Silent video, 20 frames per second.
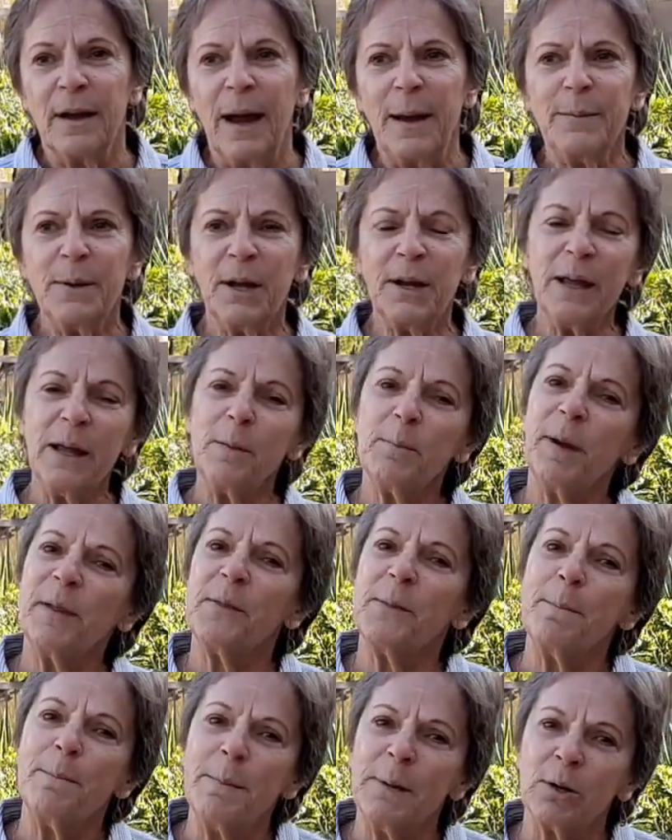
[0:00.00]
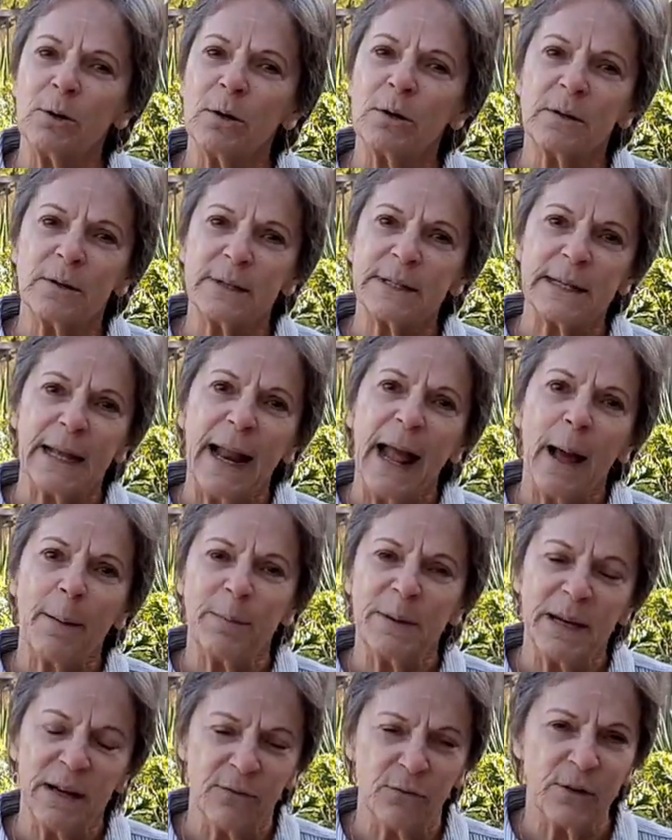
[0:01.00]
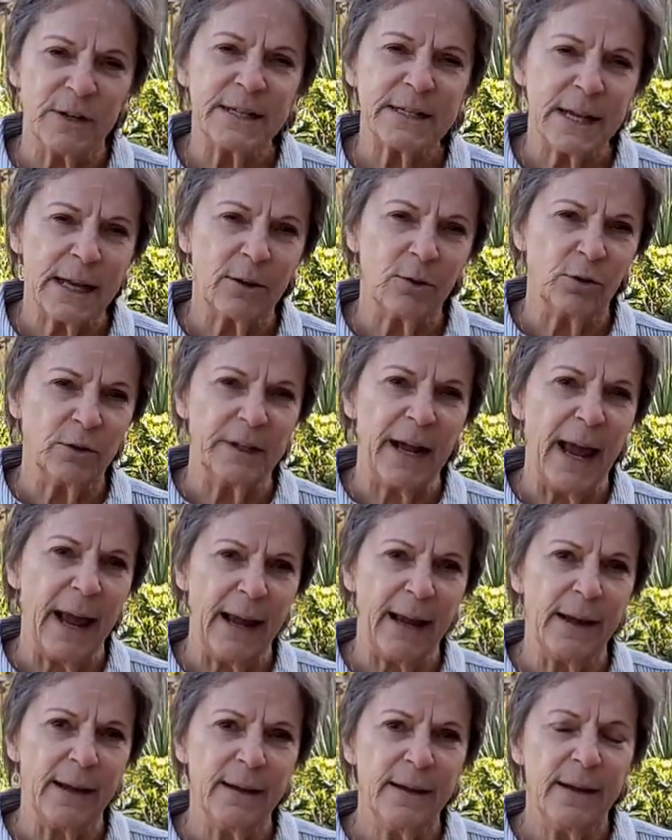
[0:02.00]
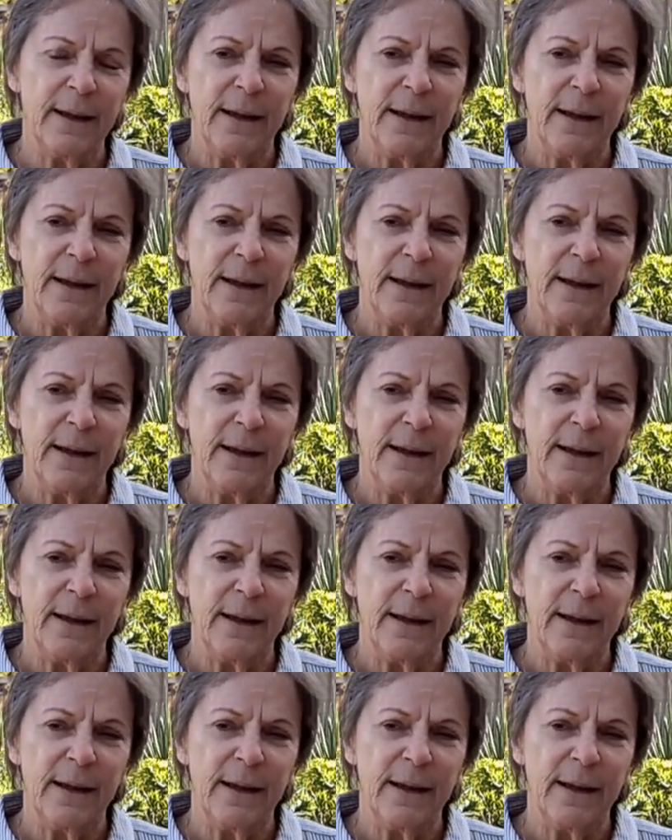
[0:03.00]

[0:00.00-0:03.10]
I'm talking about the miracles that happen every single day